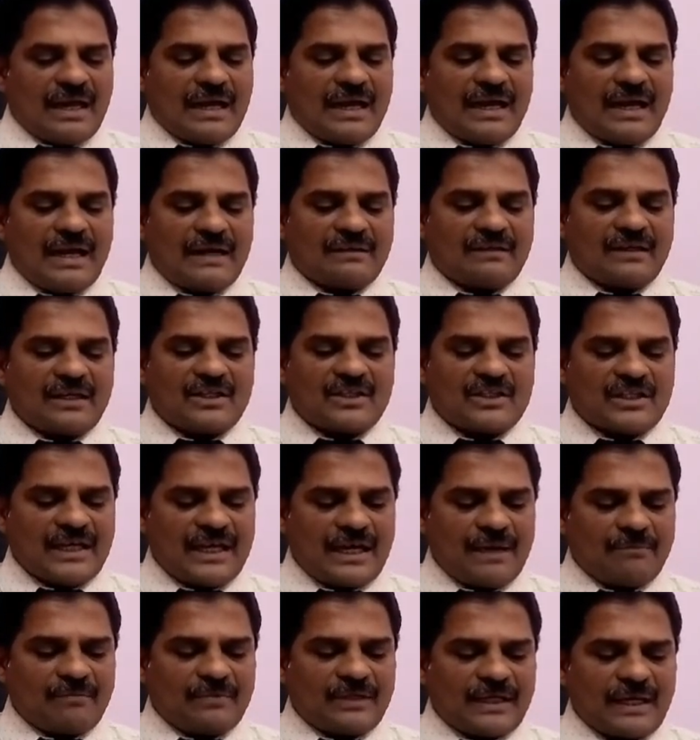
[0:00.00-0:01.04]
At the
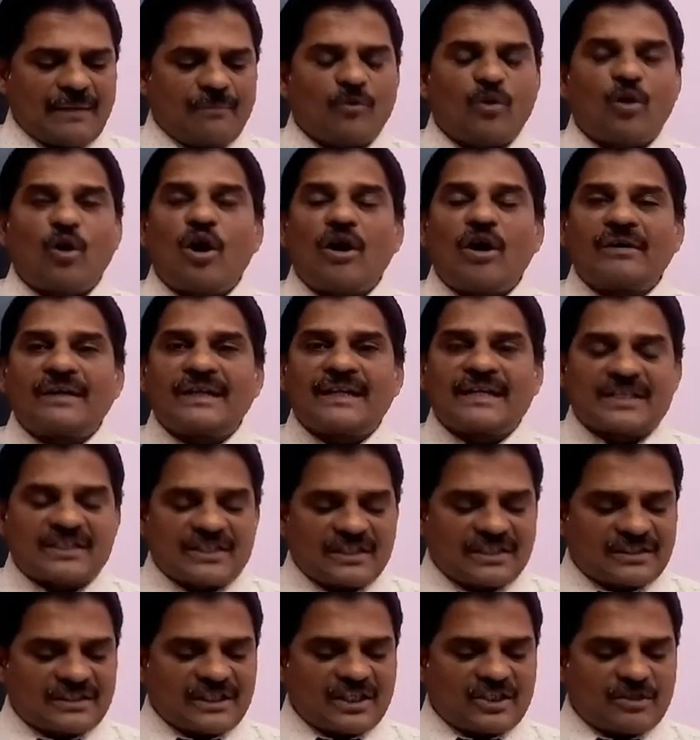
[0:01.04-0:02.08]
same time, ordinary
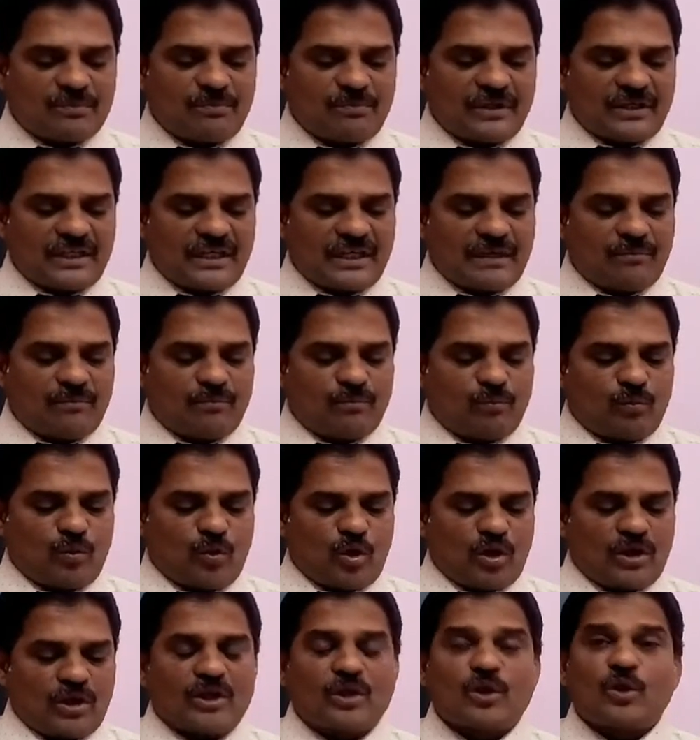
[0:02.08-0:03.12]
citizens became
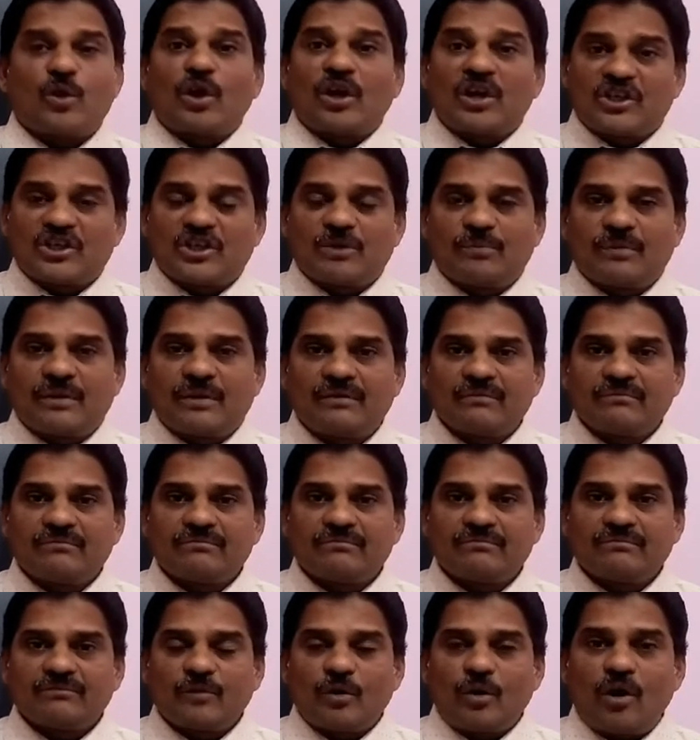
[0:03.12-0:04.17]
more knowledgeable.
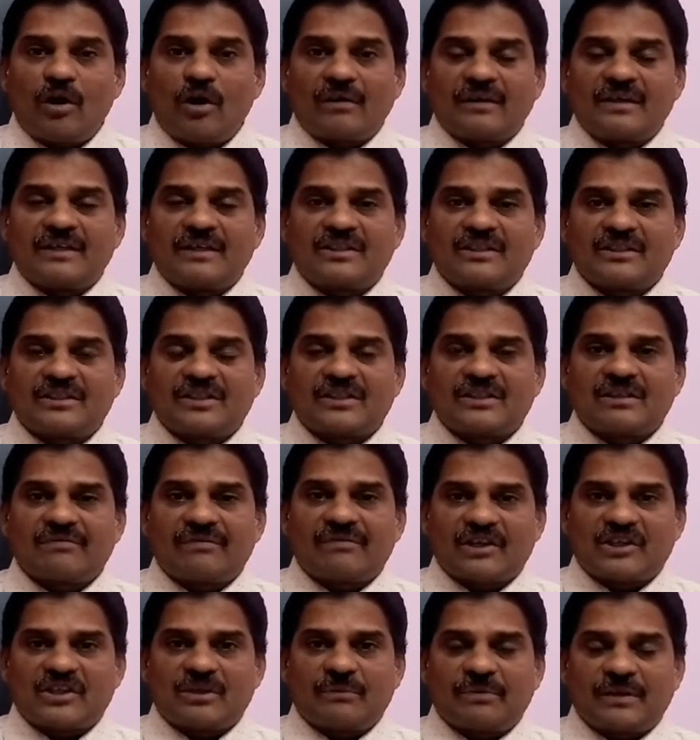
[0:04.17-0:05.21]
Ordinary citizens of
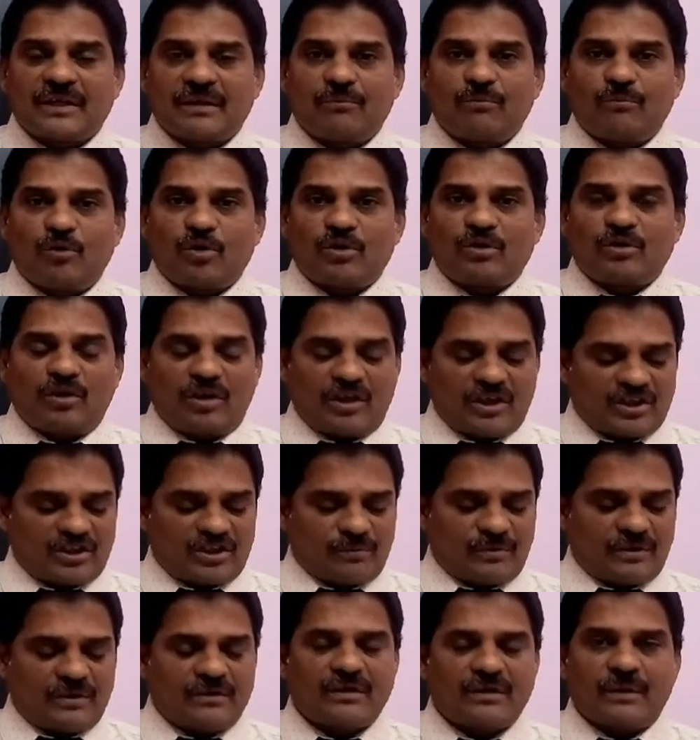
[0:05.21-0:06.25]
Russia became more
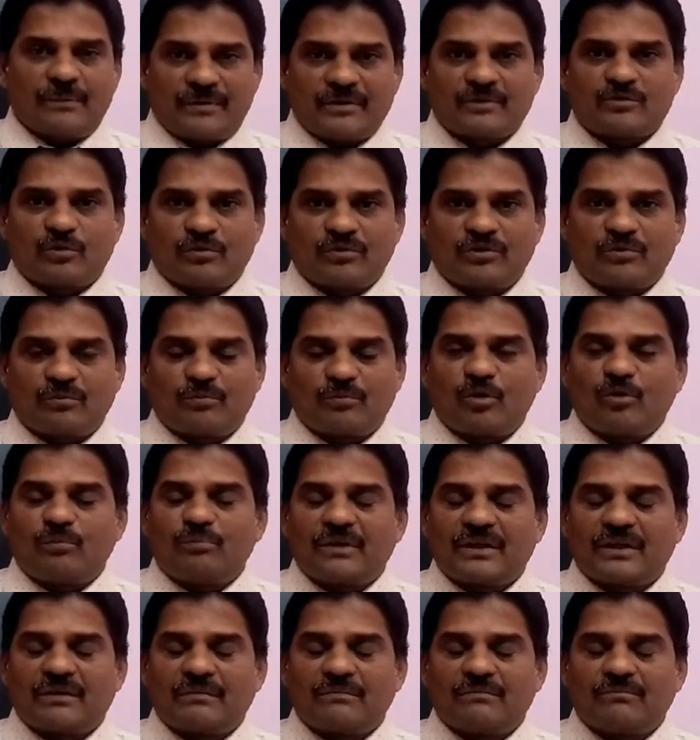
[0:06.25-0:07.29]
knowledgeable. Soviet Union
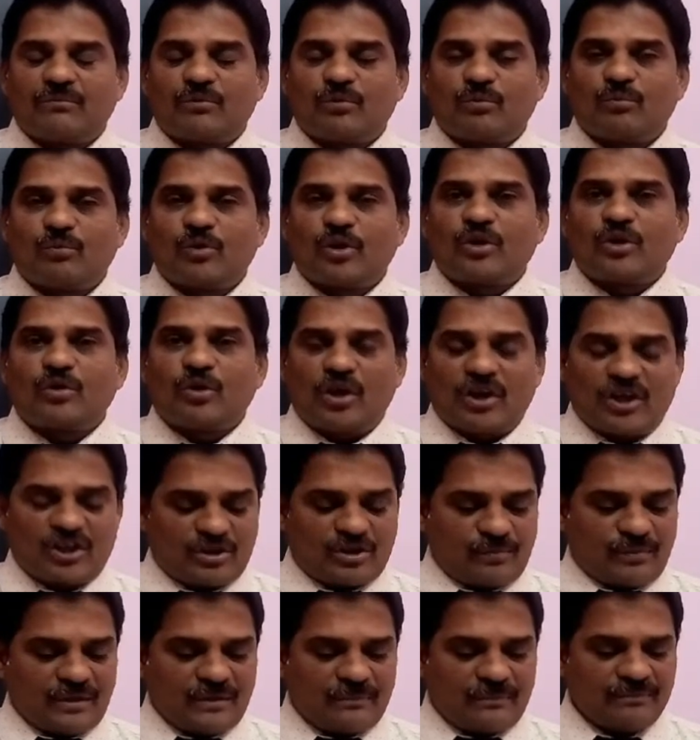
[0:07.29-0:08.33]
became more
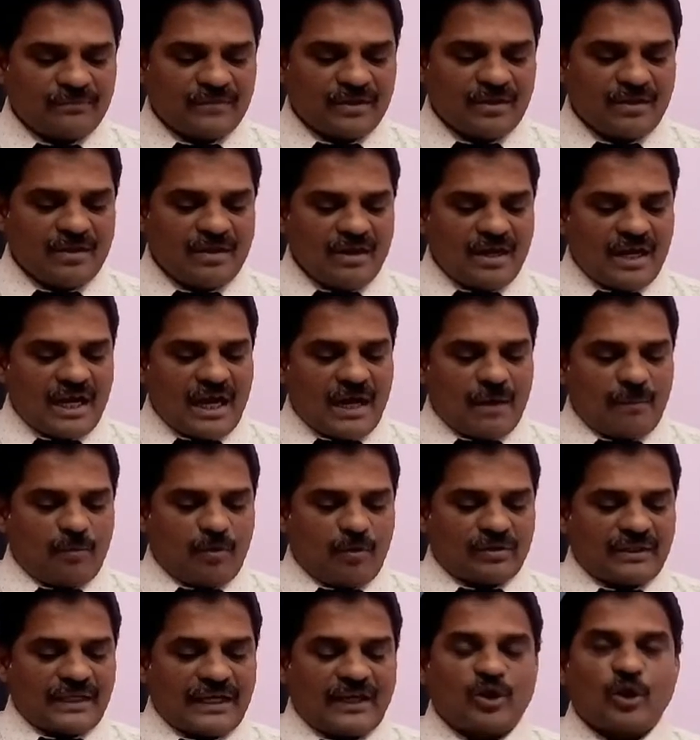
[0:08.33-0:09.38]
knowledgeable
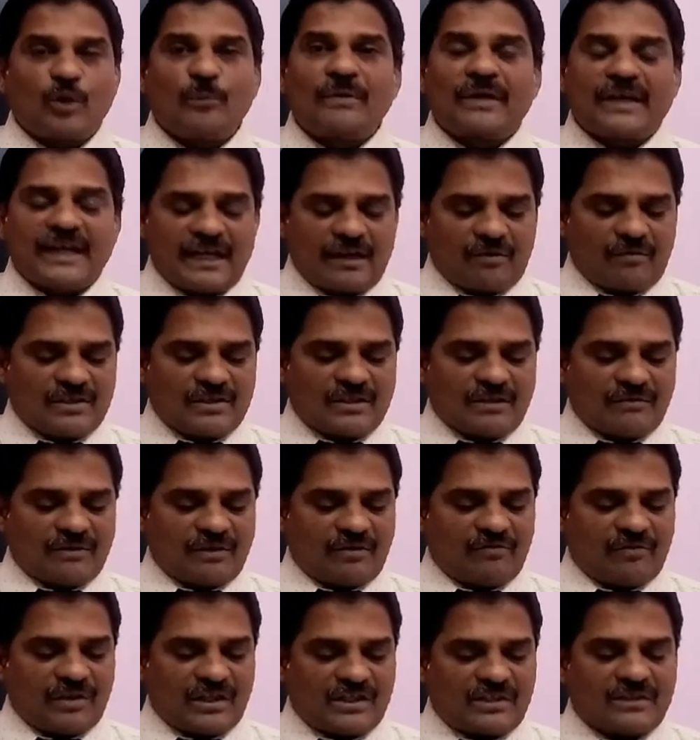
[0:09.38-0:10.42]
about the economic advance of
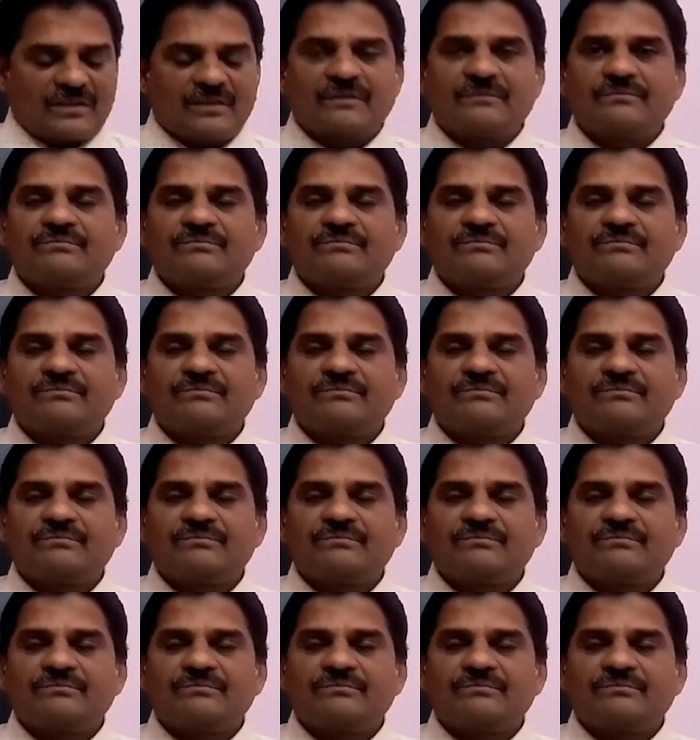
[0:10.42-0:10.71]
the West.